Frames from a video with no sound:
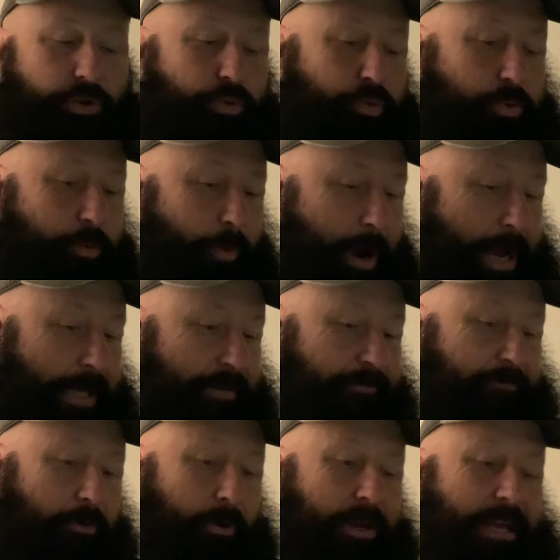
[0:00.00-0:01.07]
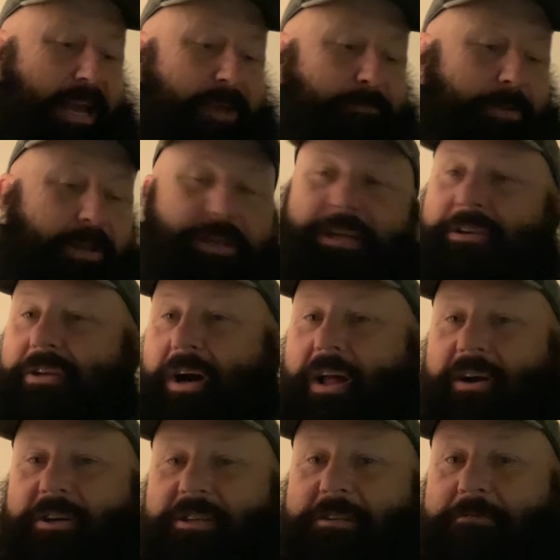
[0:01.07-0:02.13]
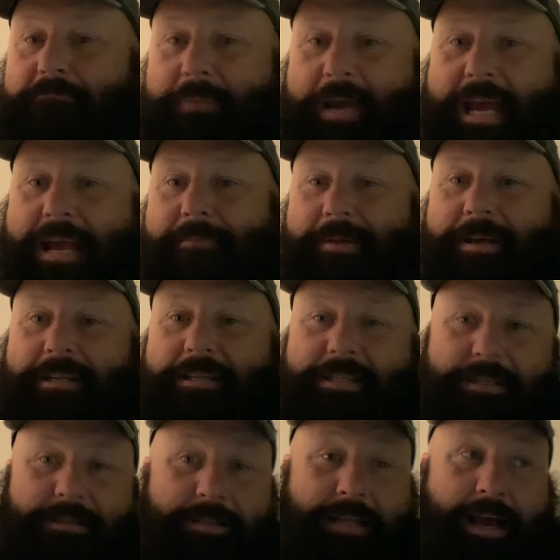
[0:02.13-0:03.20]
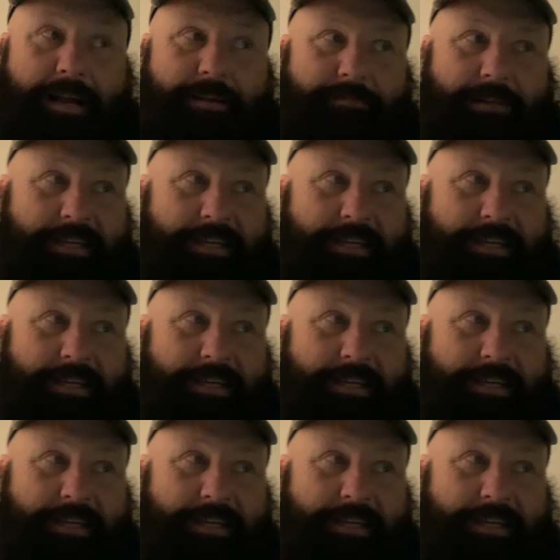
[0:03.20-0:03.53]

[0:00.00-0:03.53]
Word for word: quit $48 million in payments that